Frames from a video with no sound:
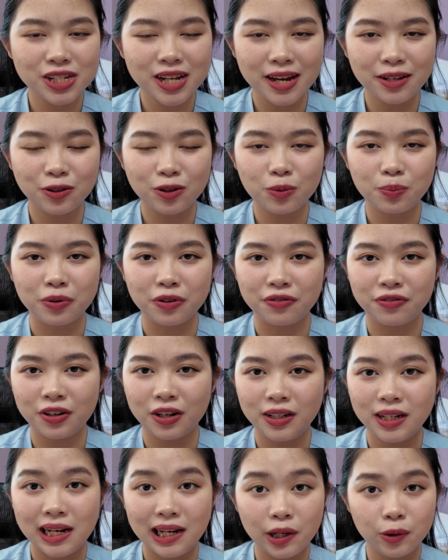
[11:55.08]
side do you
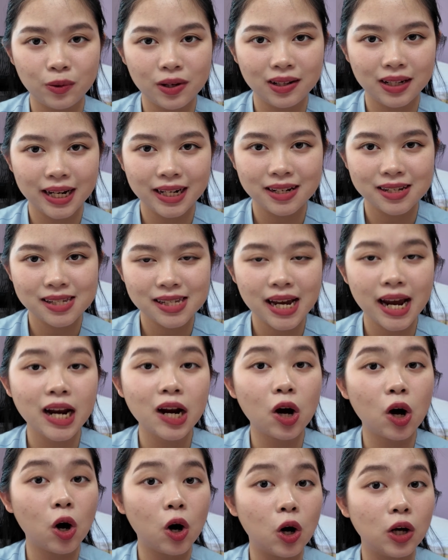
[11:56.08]
prefer, the liquid liner side
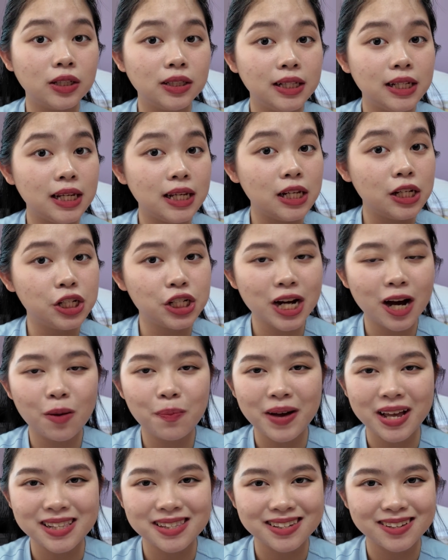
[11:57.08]
or the gel
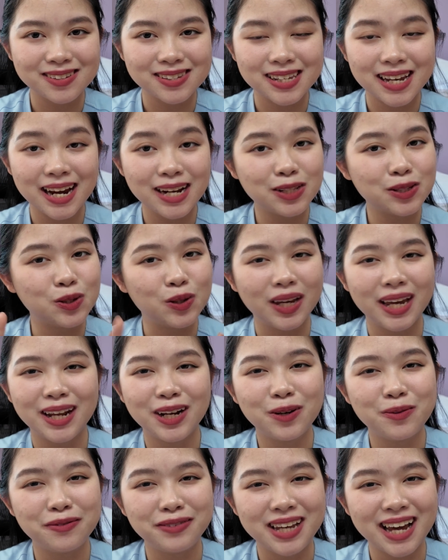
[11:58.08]
pencil side
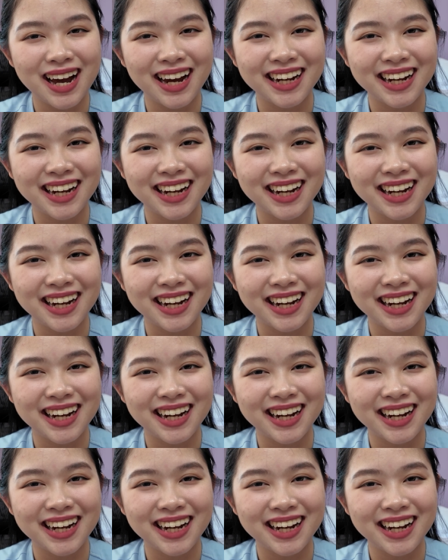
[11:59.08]
together with the